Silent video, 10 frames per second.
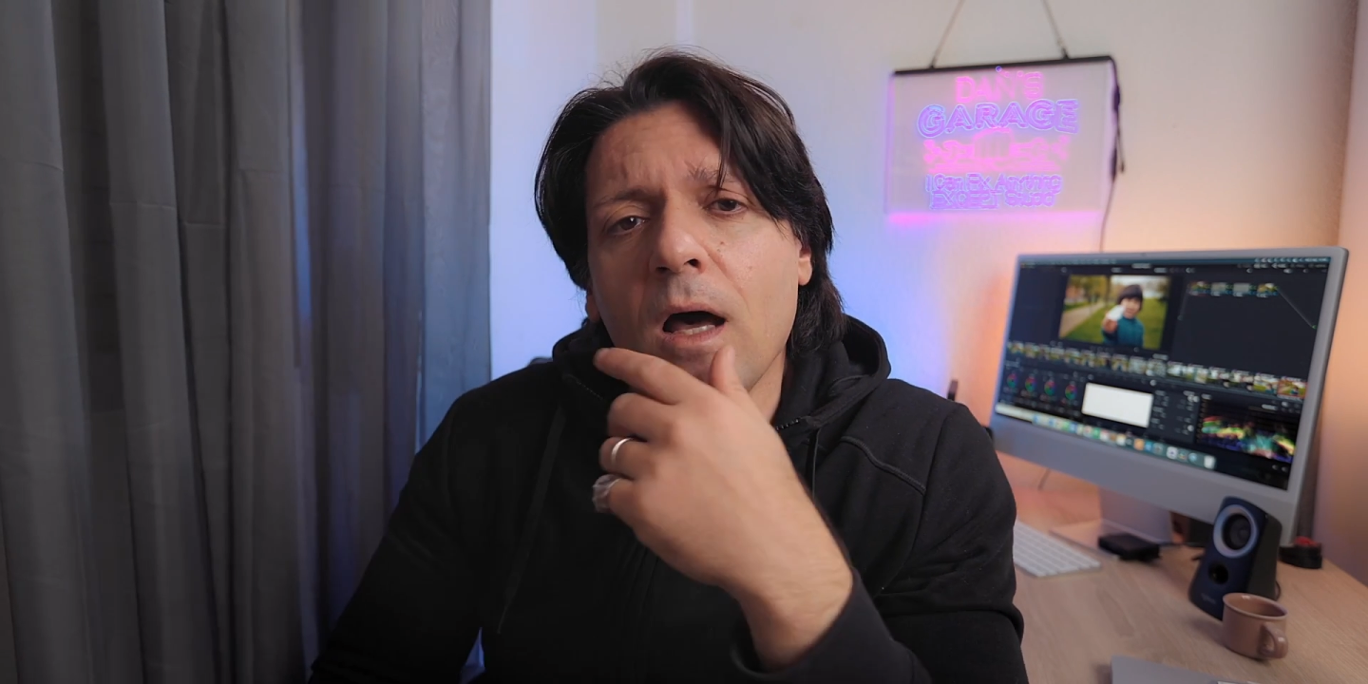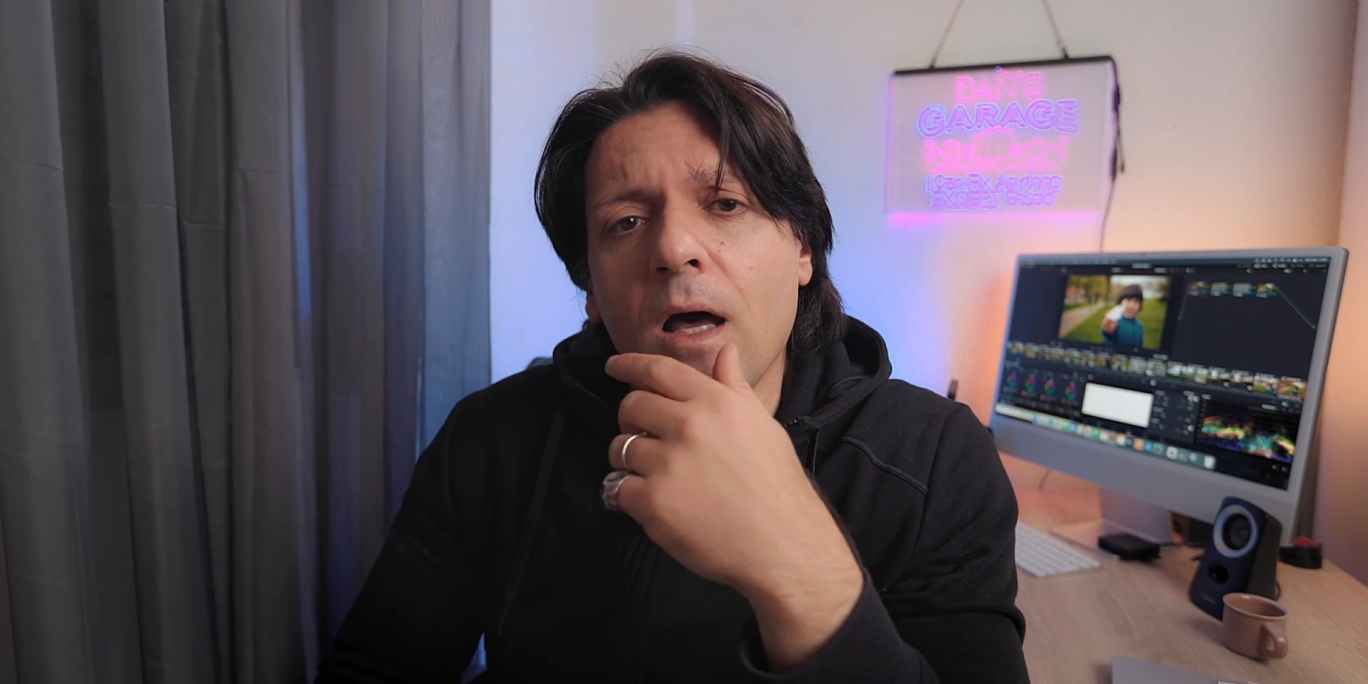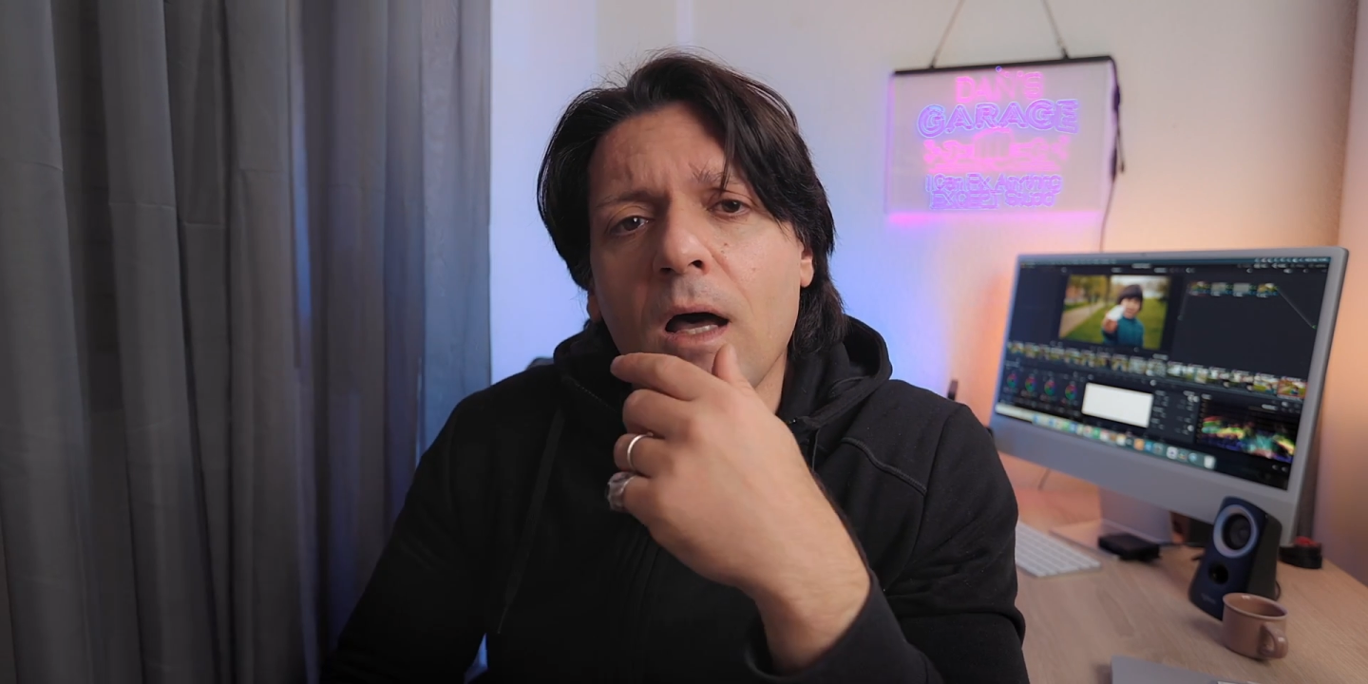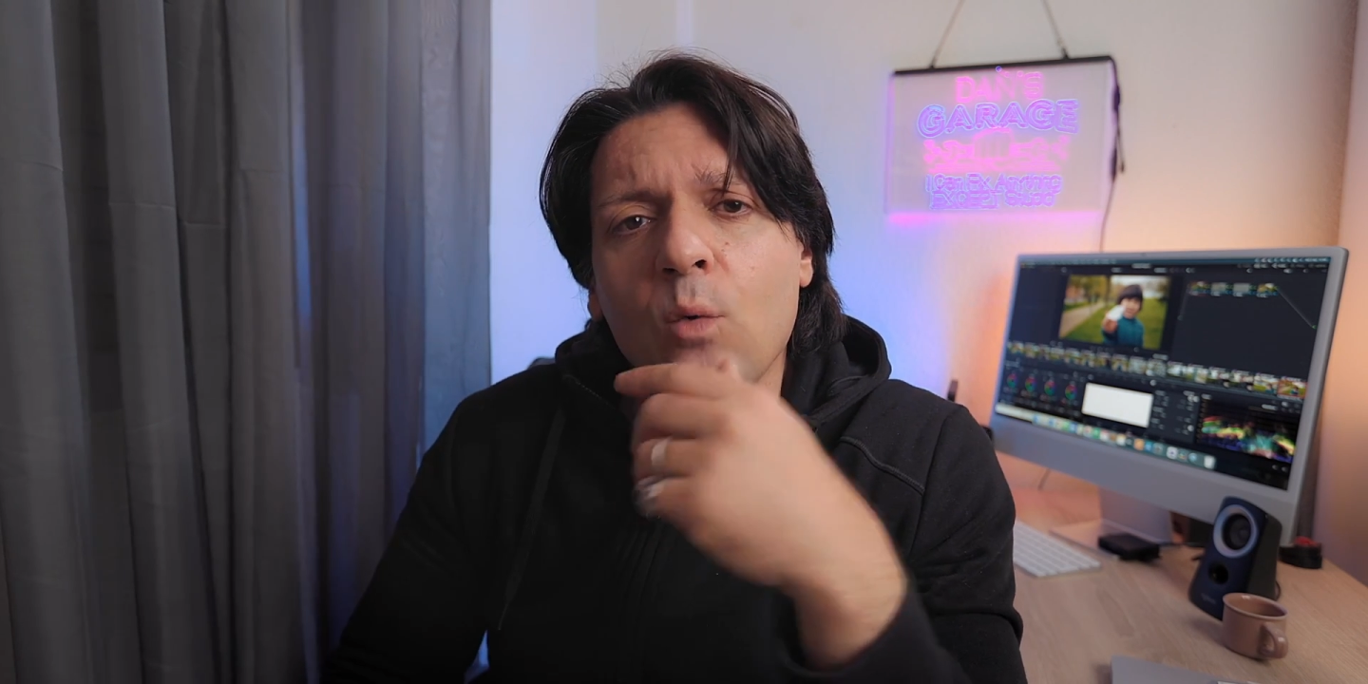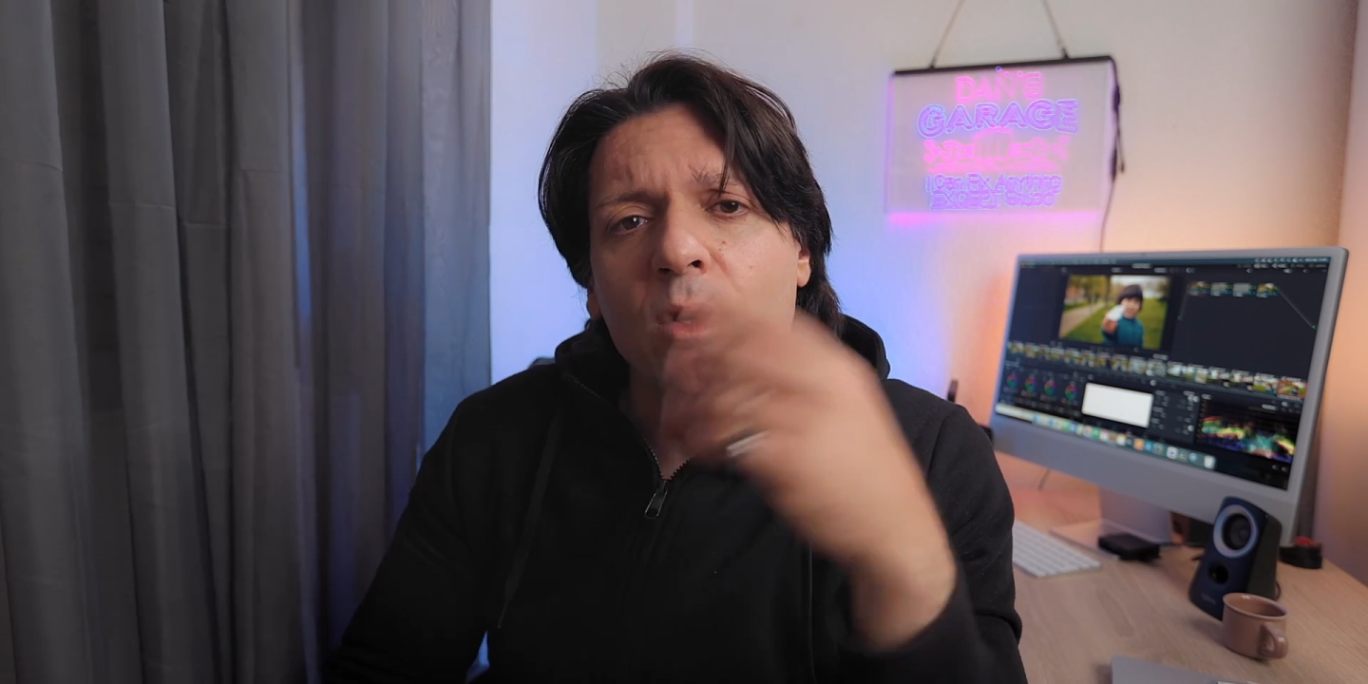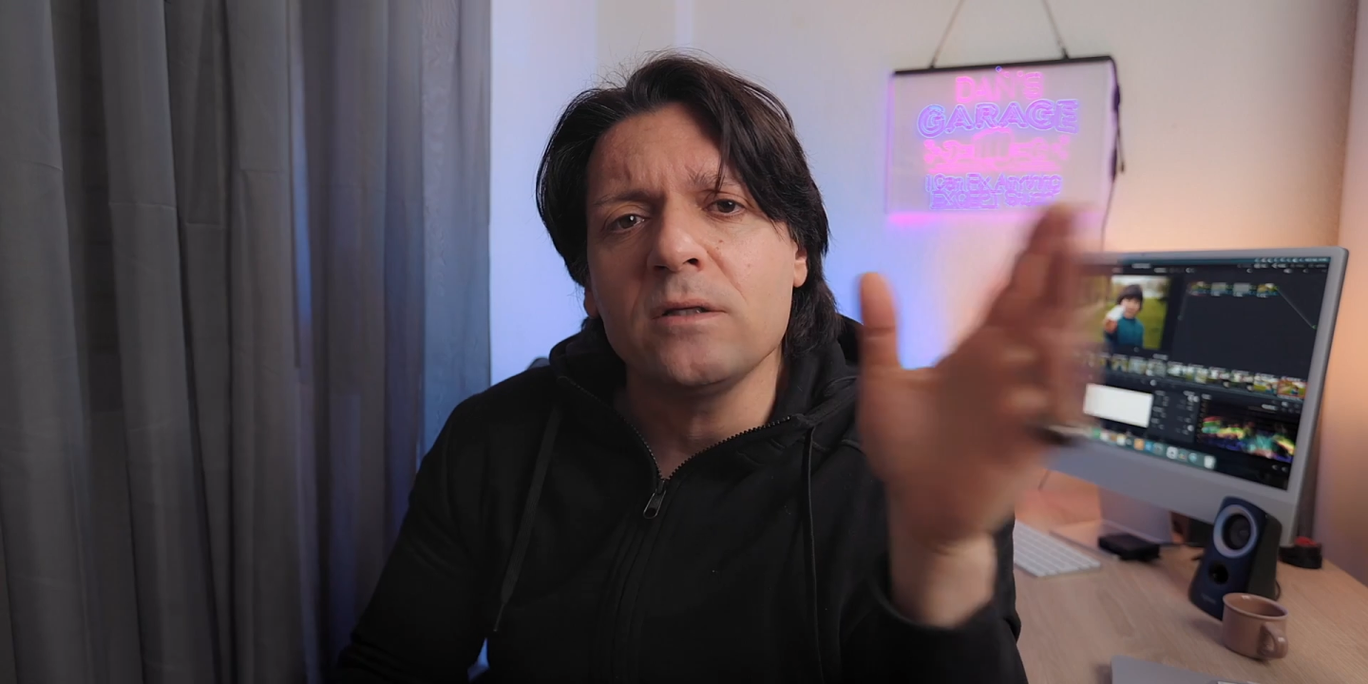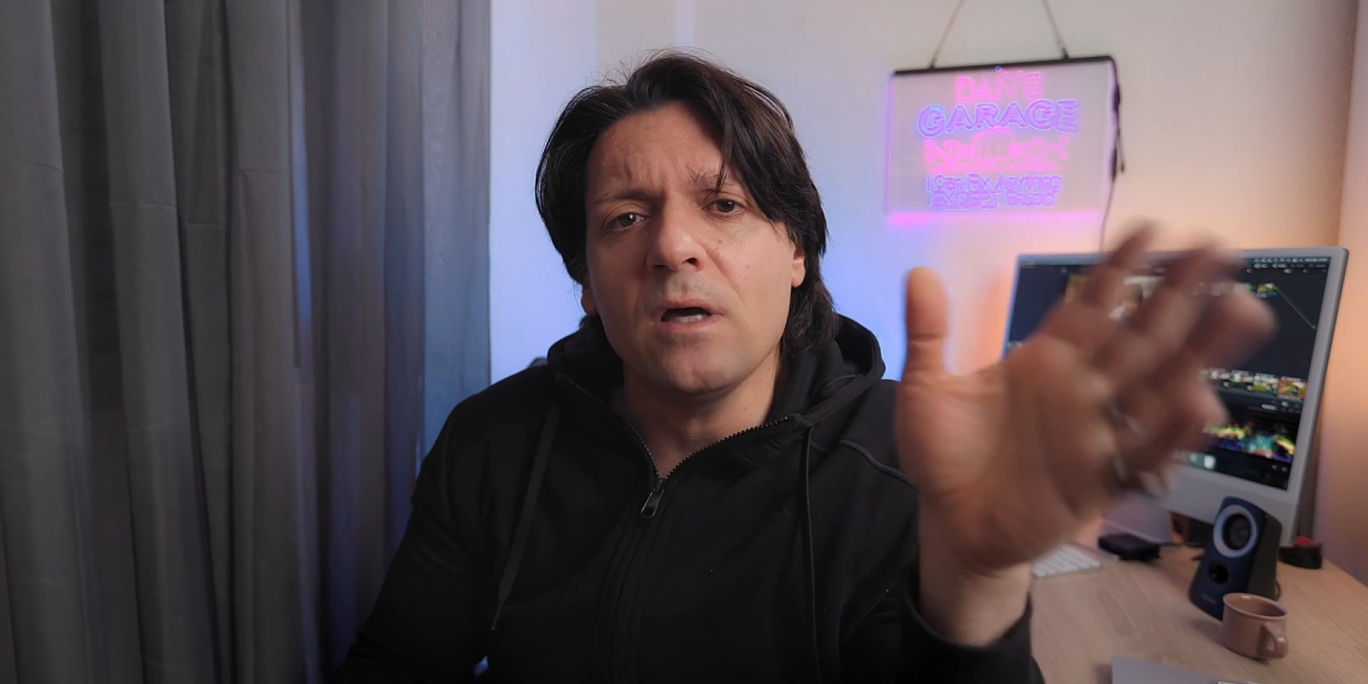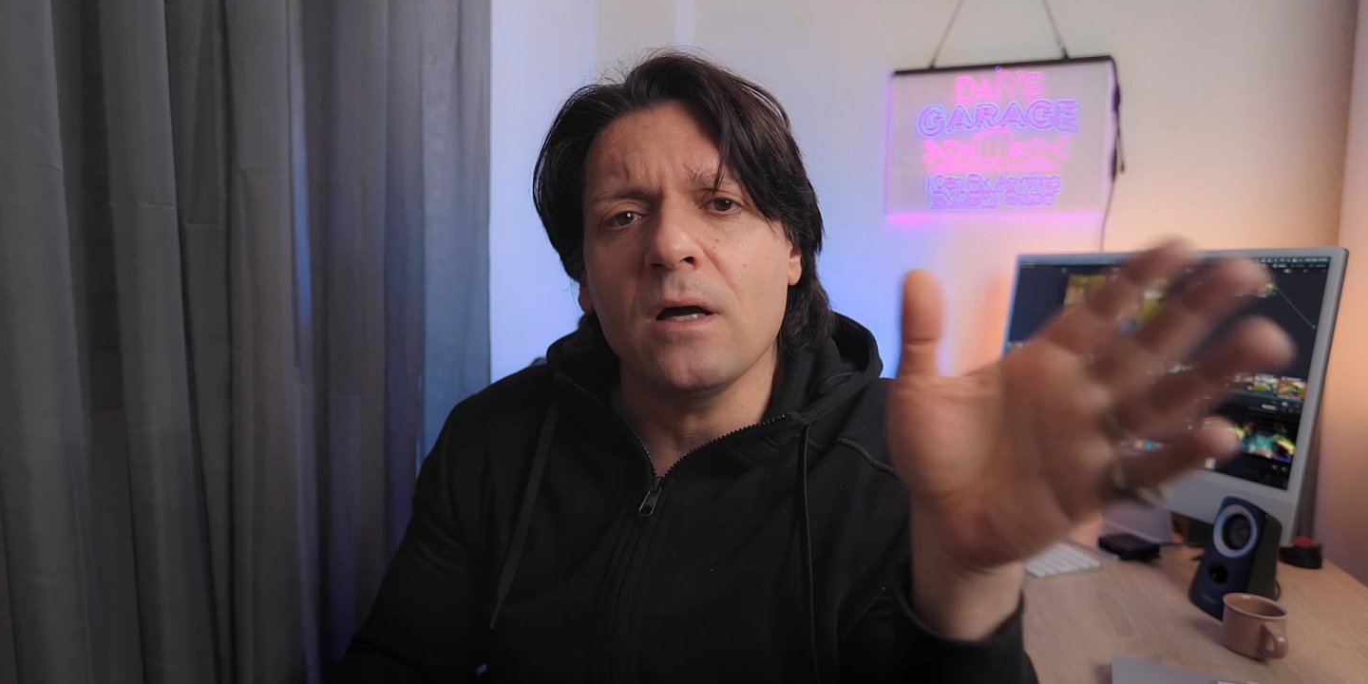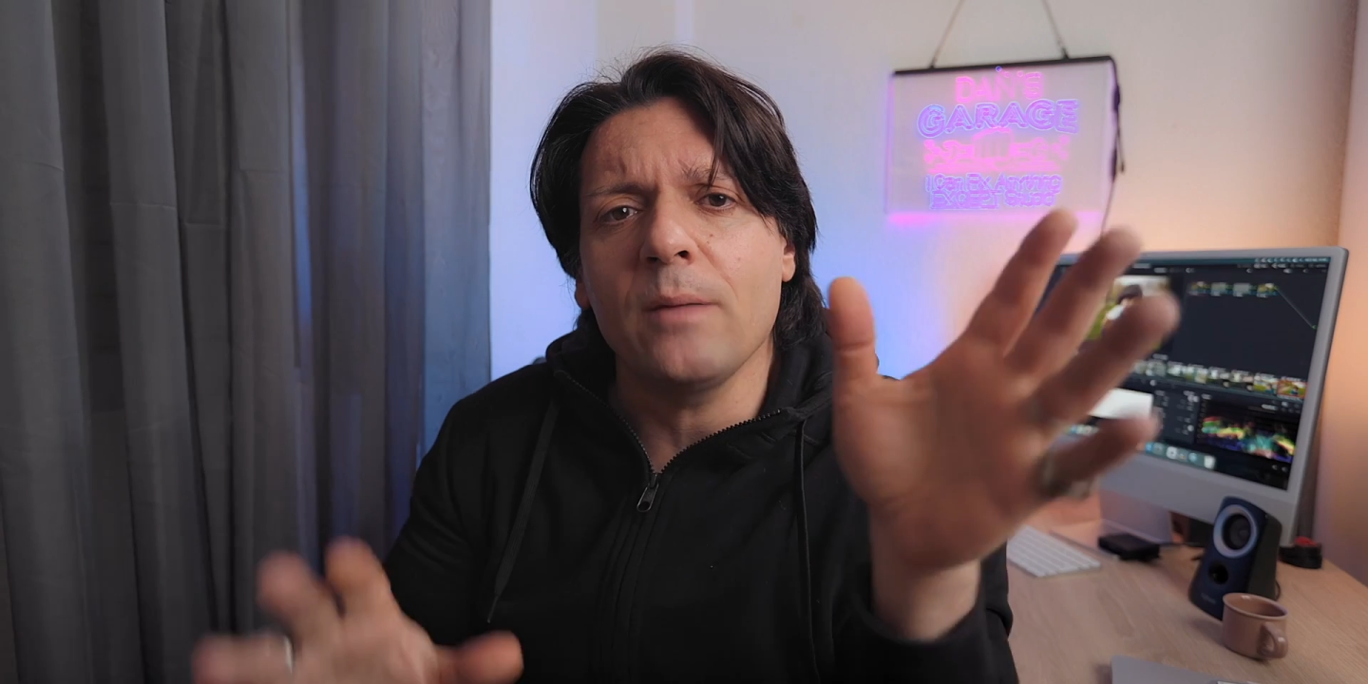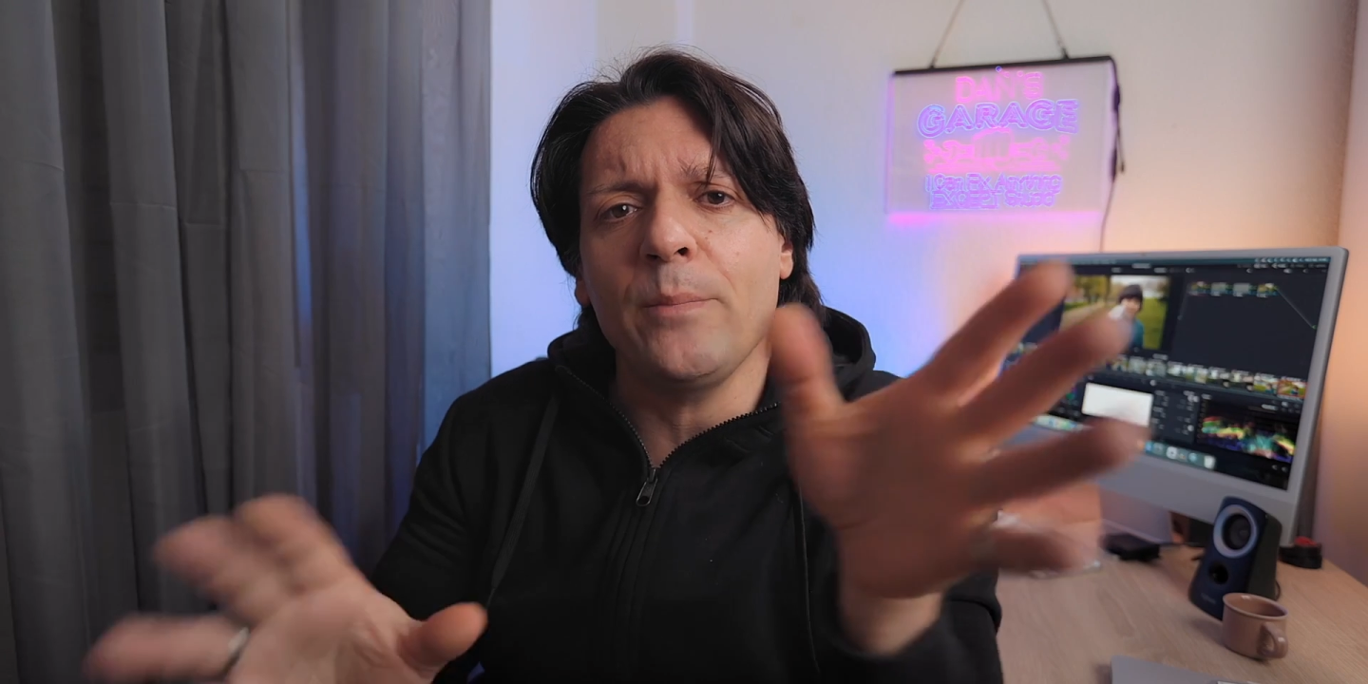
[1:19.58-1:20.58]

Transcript: Uh, I uh, want to talk